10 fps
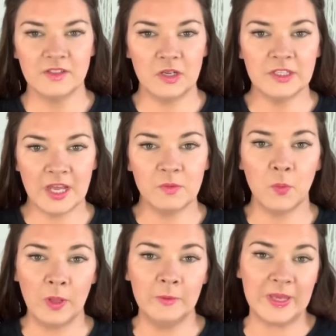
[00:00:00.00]
So it looks like we
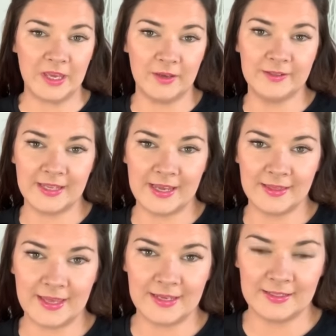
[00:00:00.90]
will be using
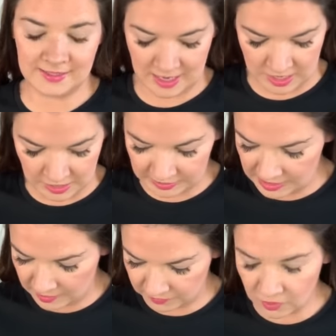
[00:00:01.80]
these onions
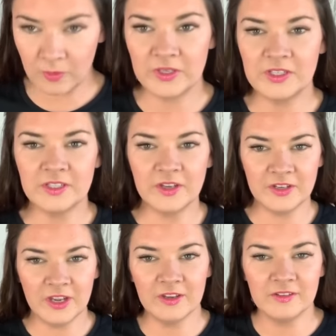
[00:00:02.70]
after all, which is good
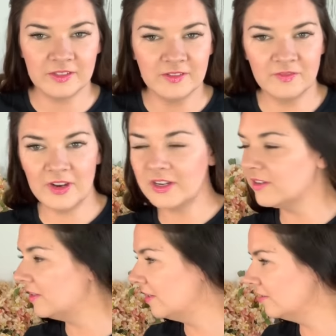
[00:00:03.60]
news. Very
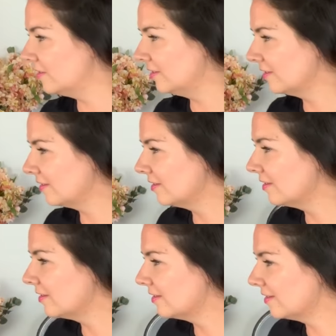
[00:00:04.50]
good news.
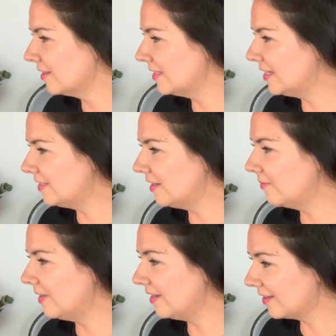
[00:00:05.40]
Yeah. Isn't it,
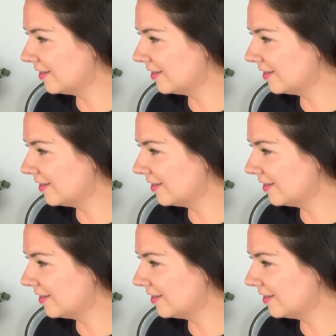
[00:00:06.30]
Toby? Look.